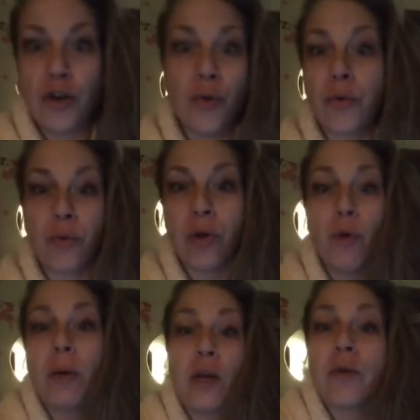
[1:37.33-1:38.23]
And you don't.
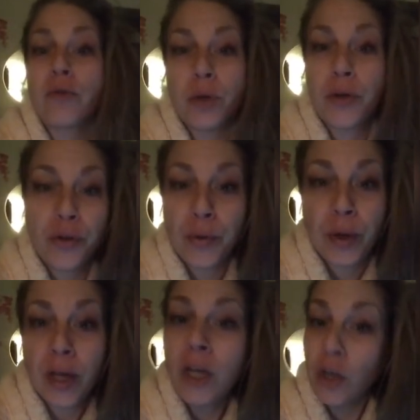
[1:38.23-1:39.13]
Nobody knows what you're
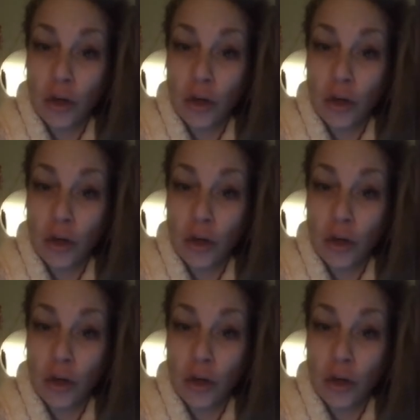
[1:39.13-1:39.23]
doing.